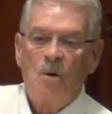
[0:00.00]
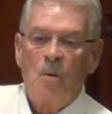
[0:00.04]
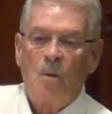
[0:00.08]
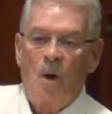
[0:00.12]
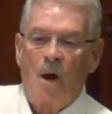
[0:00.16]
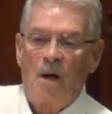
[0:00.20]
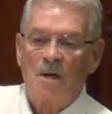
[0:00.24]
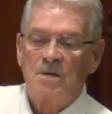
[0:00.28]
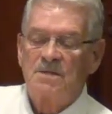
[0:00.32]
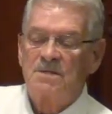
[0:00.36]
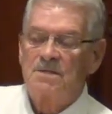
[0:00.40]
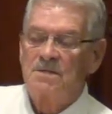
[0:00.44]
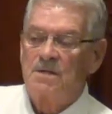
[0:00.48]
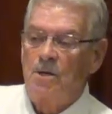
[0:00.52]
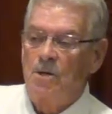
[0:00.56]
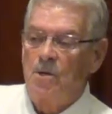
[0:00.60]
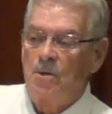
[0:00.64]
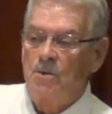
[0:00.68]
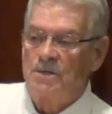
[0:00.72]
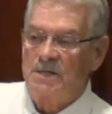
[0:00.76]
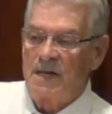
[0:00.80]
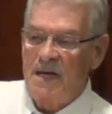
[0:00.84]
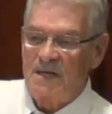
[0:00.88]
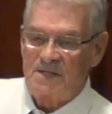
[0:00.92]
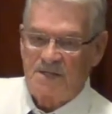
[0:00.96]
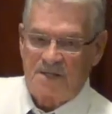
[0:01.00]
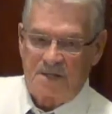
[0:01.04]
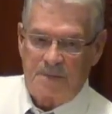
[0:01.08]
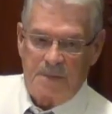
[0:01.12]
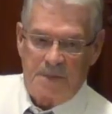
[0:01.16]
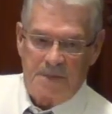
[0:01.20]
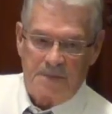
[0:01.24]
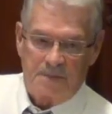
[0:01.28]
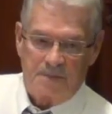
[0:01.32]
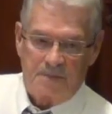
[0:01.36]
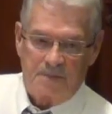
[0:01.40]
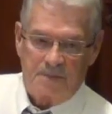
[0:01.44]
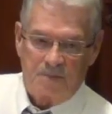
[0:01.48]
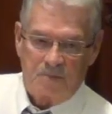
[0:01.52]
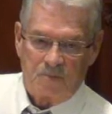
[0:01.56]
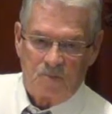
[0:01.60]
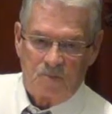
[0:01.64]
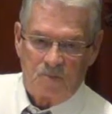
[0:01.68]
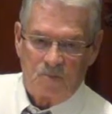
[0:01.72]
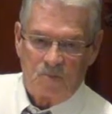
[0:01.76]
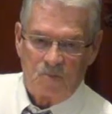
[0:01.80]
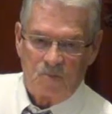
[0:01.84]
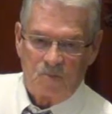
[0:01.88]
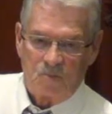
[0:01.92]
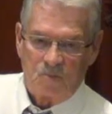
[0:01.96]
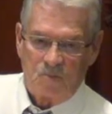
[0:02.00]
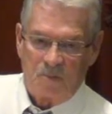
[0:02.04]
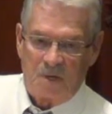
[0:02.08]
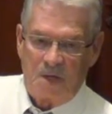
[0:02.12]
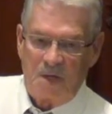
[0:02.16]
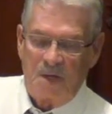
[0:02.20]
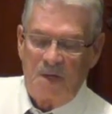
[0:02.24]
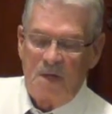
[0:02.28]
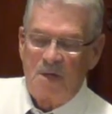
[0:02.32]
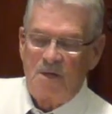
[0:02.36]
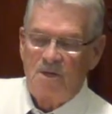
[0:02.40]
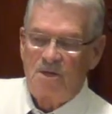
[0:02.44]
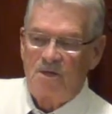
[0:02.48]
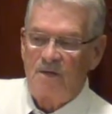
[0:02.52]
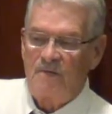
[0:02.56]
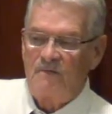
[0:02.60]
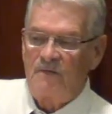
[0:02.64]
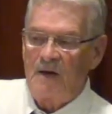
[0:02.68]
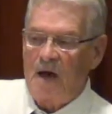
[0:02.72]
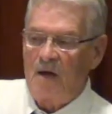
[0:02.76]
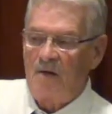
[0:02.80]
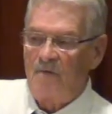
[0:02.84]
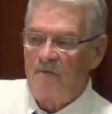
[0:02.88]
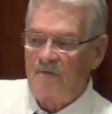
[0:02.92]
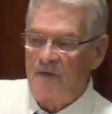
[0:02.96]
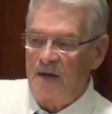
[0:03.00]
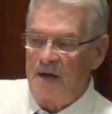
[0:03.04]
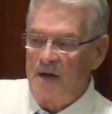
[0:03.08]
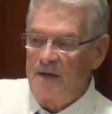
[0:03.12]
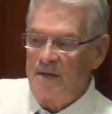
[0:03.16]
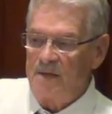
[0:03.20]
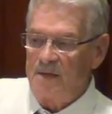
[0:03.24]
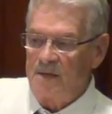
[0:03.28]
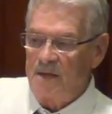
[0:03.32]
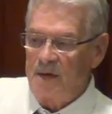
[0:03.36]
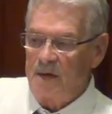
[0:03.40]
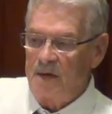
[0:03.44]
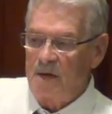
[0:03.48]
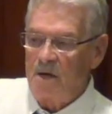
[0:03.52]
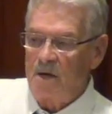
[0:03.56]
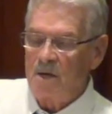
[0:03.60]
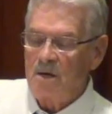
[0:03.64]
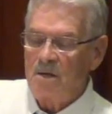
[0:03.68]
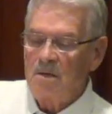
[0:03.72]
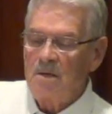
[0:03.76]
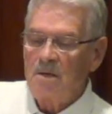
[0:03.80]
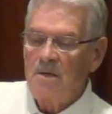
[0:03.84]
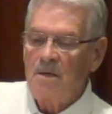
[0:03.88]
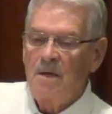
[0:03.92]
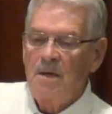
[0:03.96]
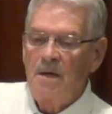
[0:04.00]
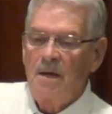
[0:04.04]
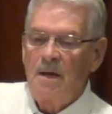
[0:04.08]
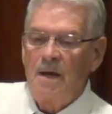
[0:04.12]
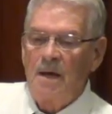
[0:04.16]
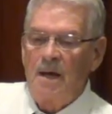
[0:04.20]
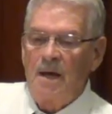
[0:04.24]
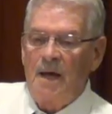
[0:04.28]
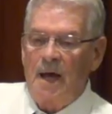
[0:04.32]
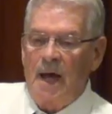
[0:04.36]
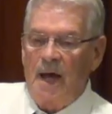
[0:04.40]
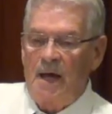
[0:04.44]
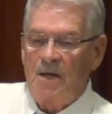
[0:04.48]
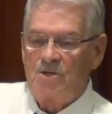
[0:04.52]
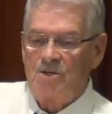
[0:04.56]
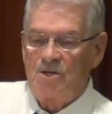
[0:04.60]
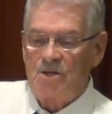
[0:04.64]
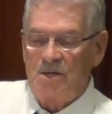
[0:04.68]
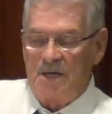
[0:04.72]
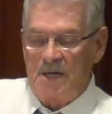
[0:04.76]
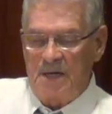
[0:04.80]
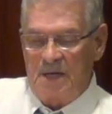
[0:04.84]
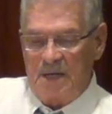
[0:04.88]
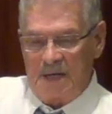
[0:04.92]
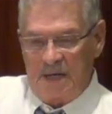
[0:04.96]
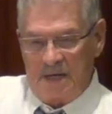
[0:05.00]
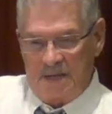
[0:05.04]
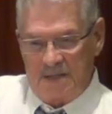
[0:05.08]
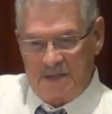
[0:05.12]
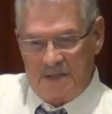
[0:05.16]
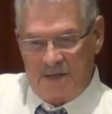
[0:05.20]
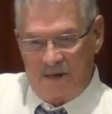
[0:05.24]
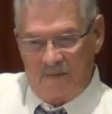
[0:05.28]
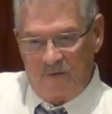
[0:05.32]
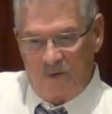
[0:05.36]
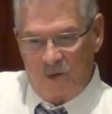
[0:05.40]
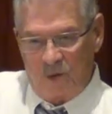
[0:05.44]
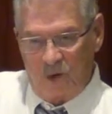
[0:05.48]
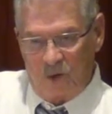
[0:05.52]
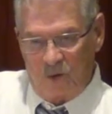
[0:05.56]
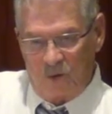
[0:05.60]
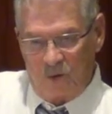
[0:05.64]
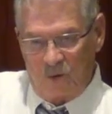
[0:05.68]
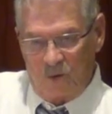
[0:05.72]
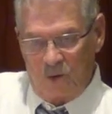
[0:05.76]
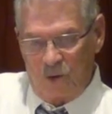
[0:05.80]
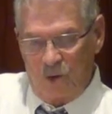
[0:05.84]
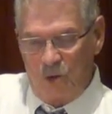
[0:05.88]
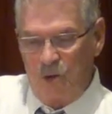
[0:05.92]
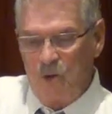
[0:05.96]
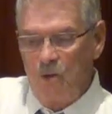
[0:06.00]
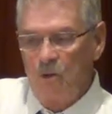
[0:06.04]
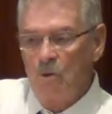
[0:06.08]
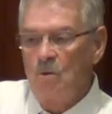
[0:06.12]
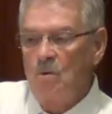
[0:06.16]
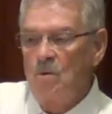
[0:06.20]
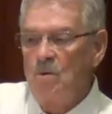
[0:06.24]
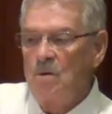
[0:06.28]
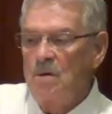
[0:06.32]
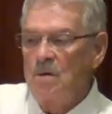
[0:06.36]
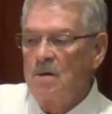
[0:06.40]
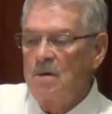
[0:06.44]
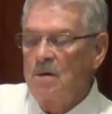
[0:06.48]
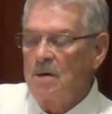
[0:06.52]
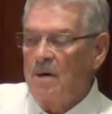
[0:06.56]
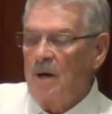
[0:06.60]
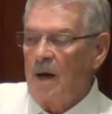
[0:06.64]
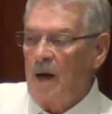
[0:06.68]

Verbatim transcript: was the New Testament. She found faith there, and she has given her new